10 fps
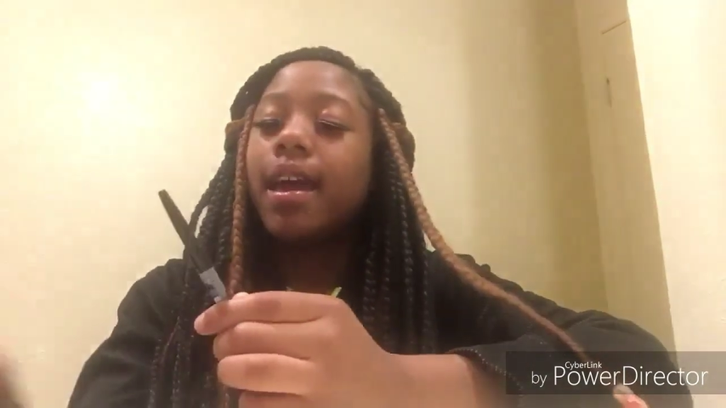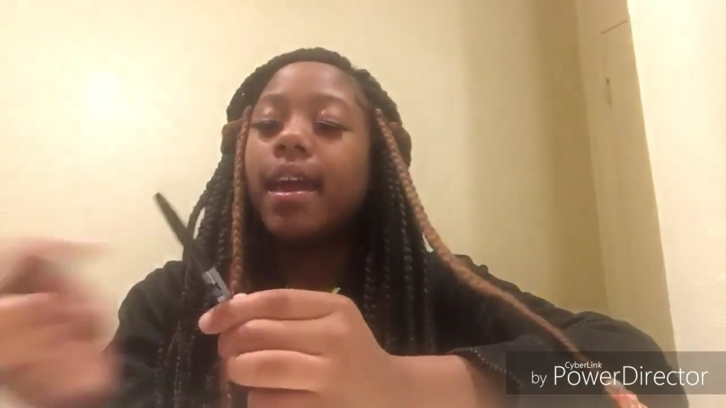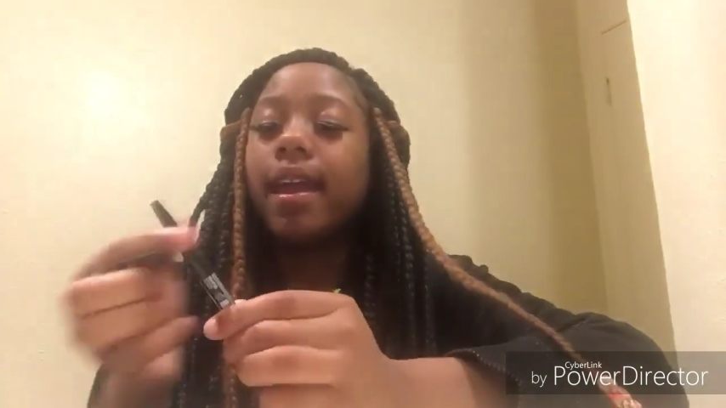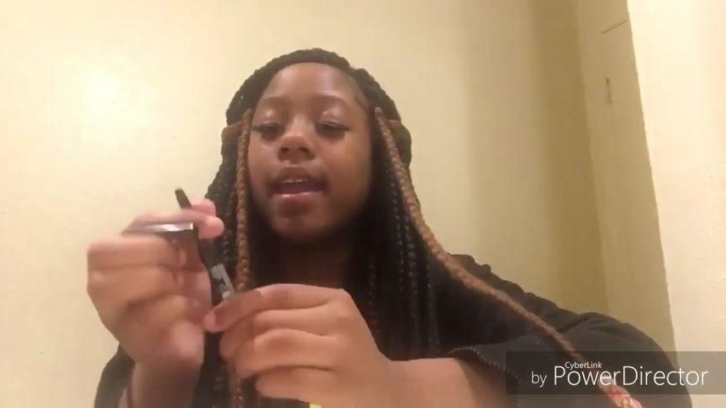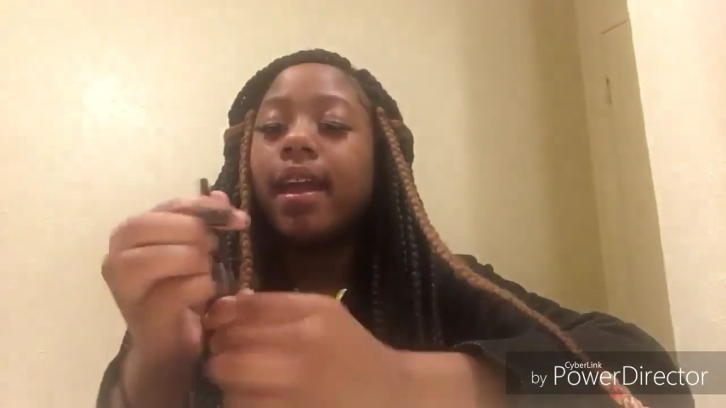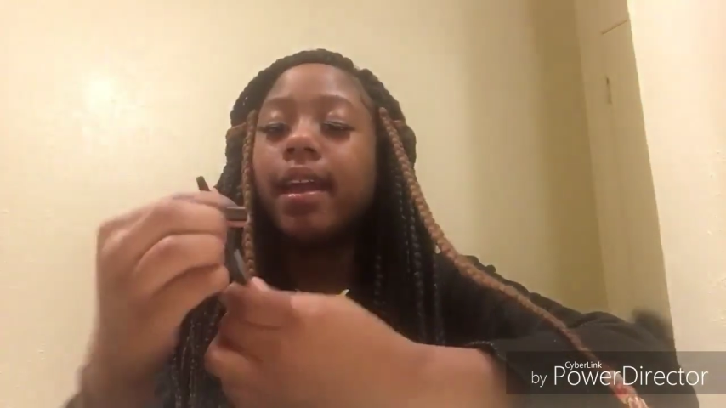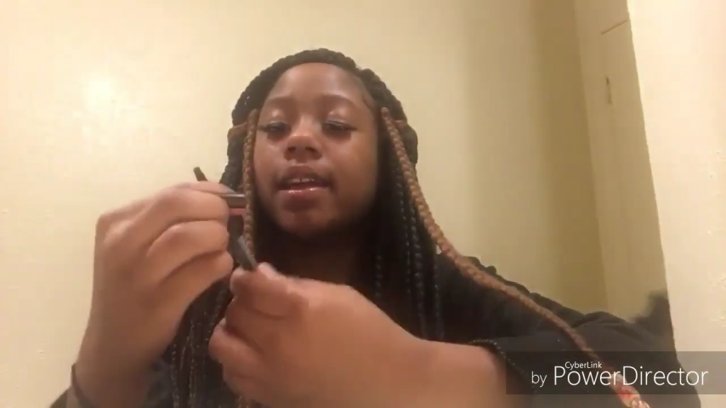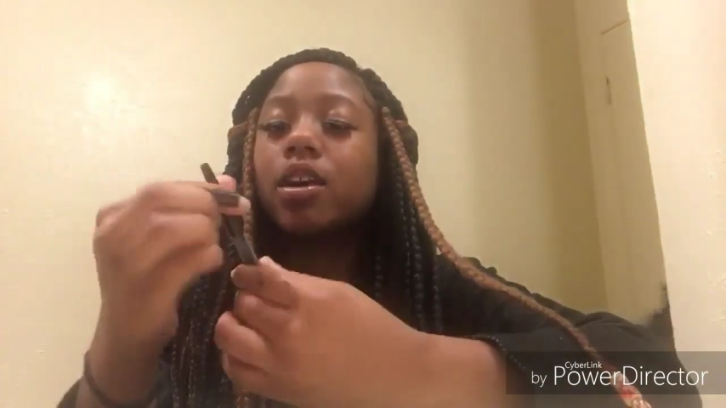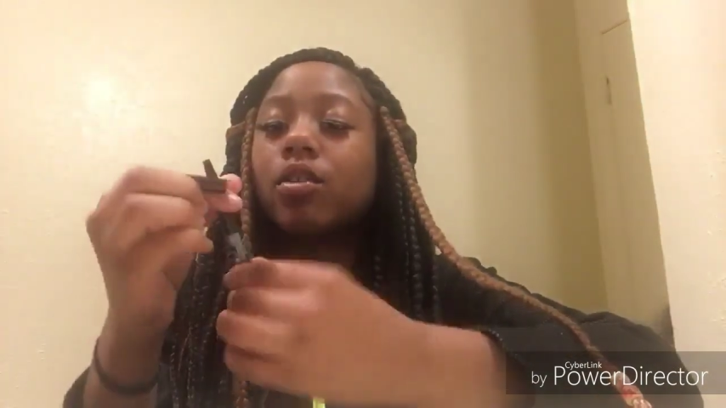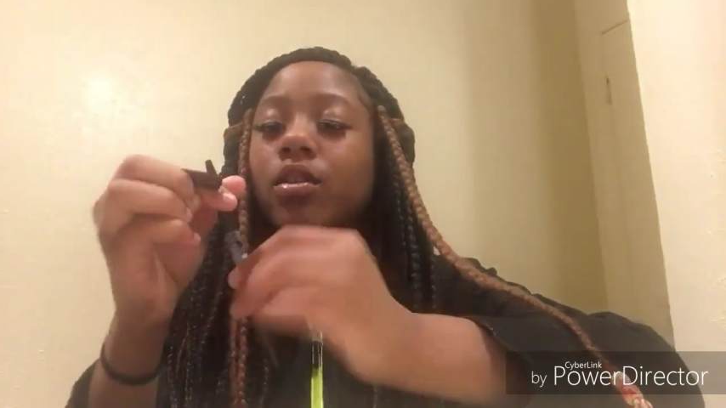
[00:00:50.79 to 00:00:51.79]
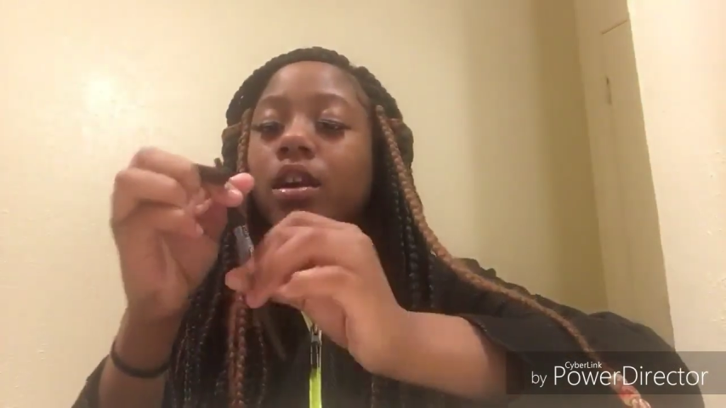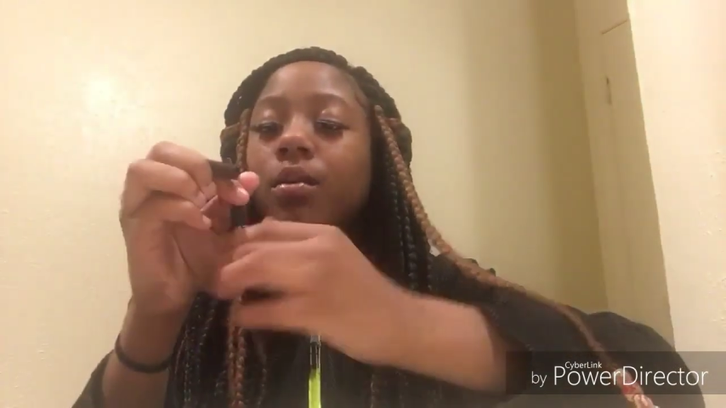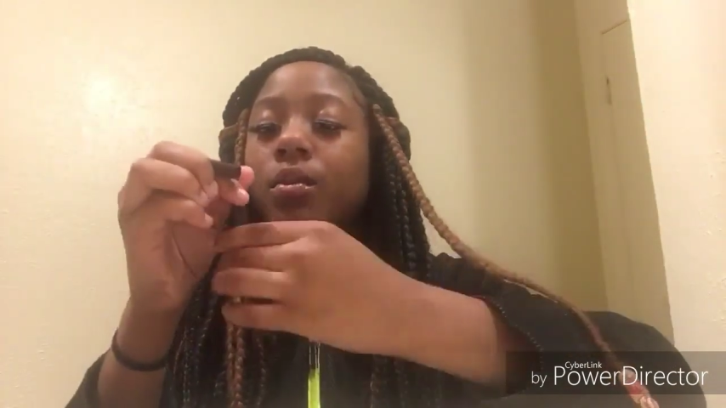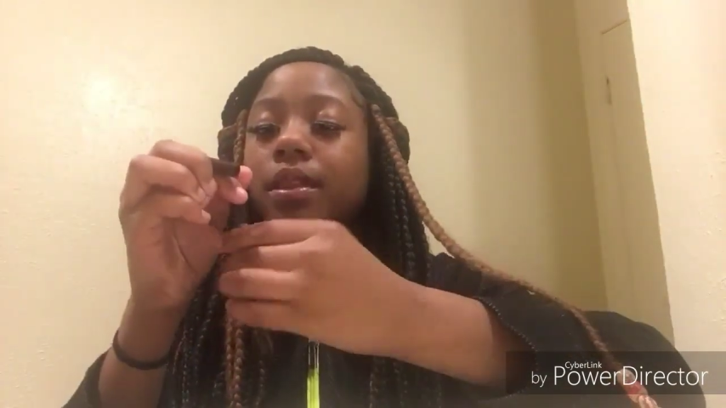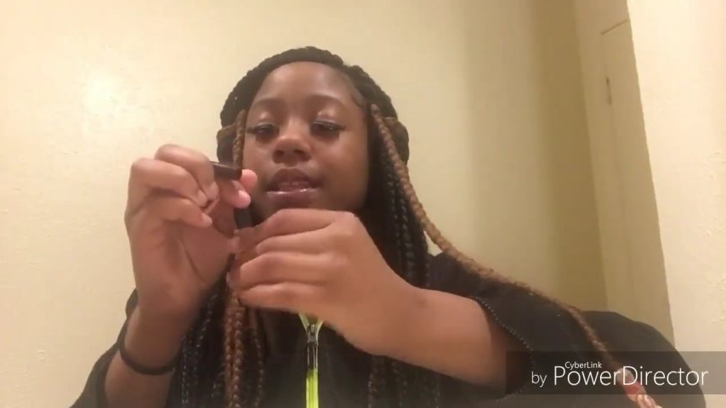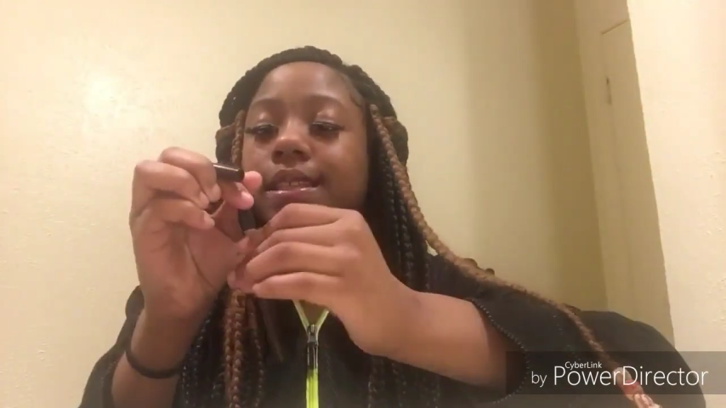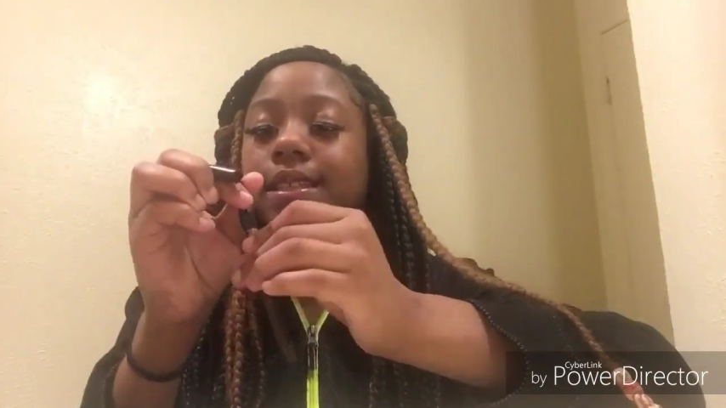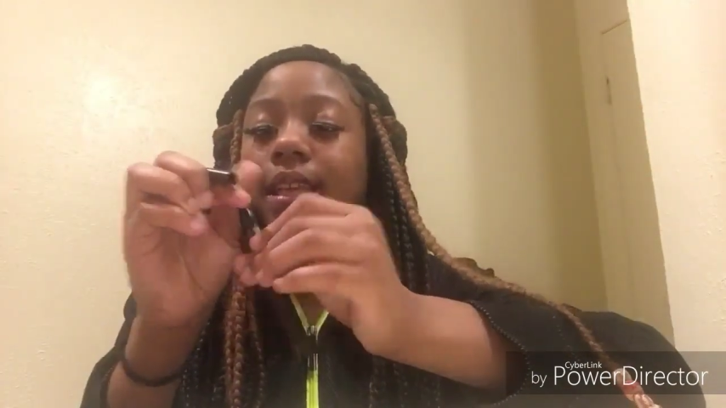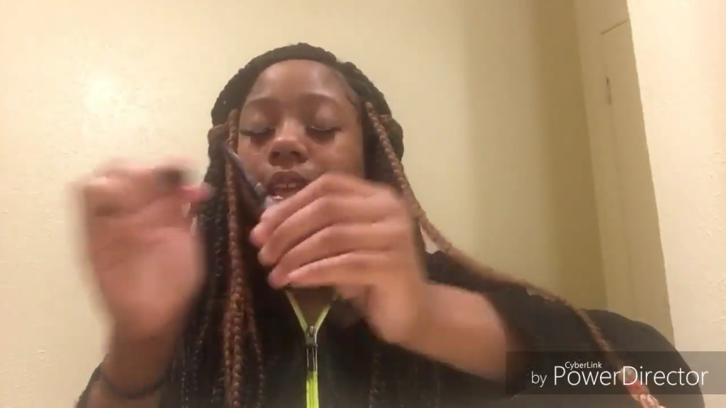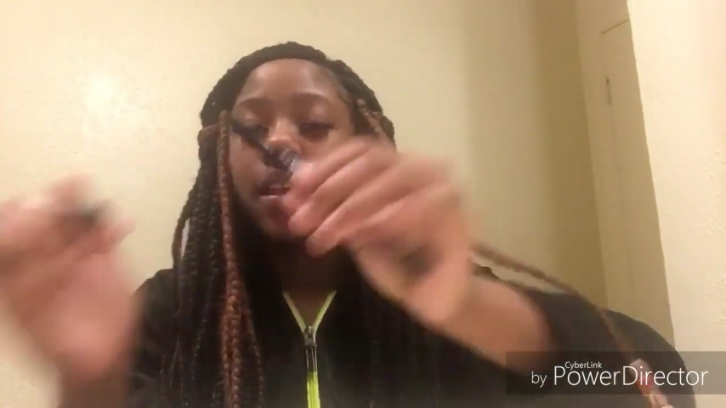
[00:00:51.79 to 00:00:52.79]
and it gonna come with this
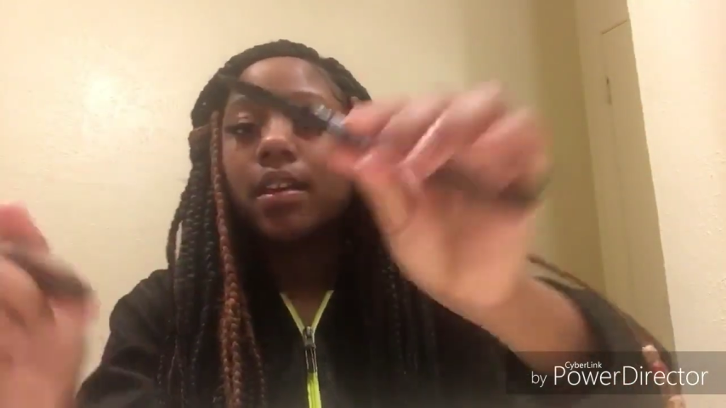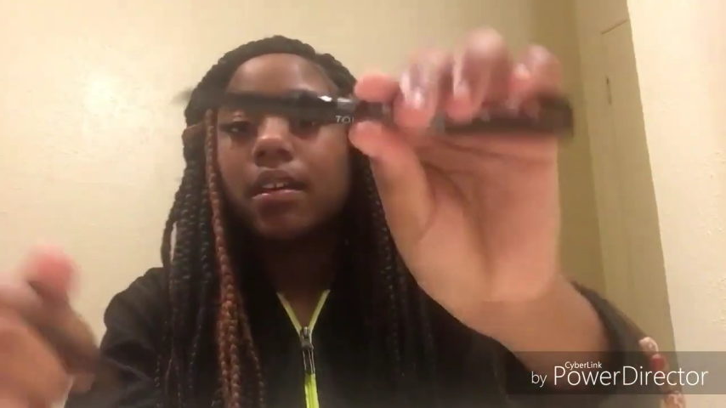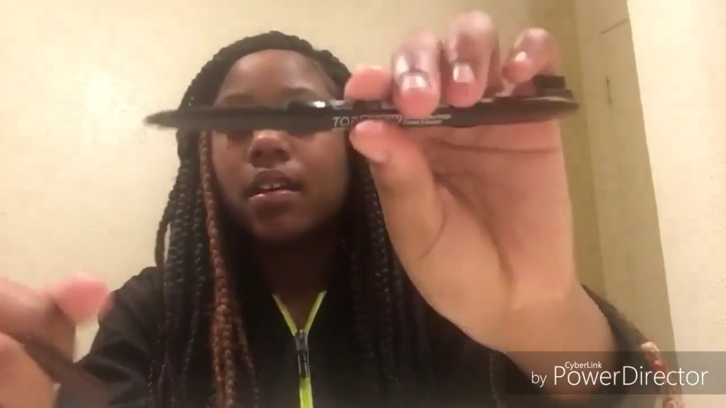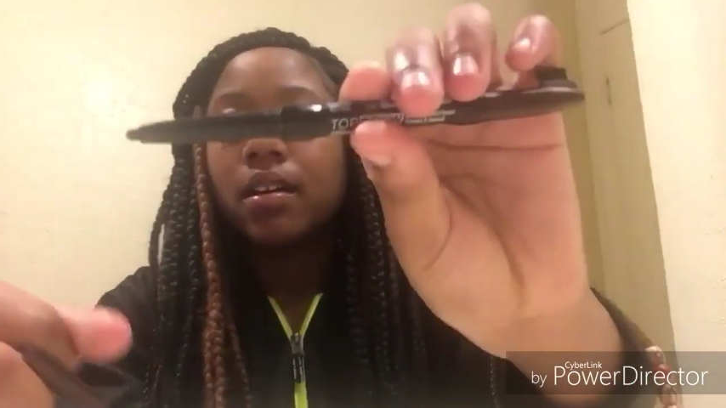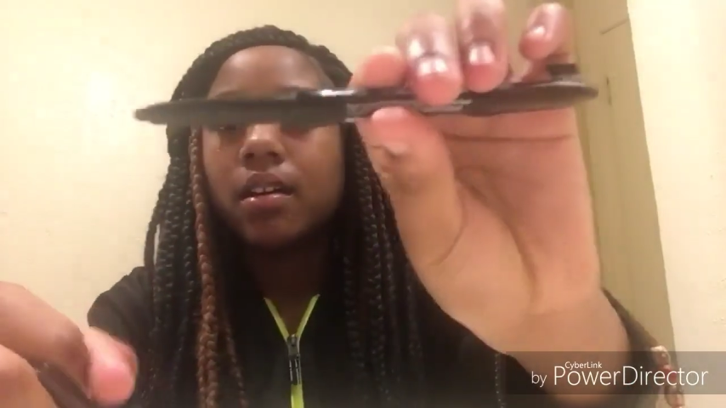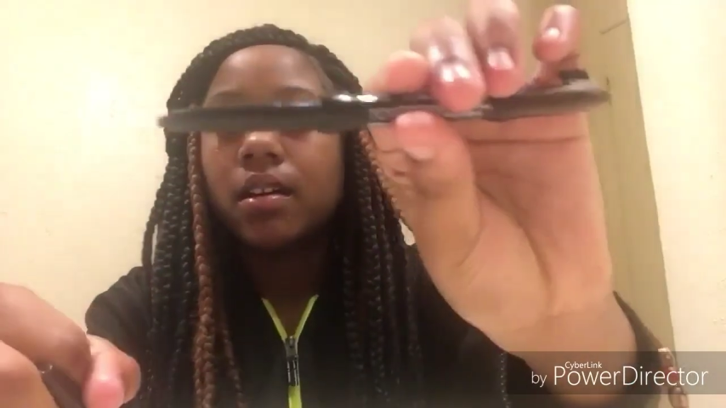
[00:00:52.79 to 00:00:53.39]
thing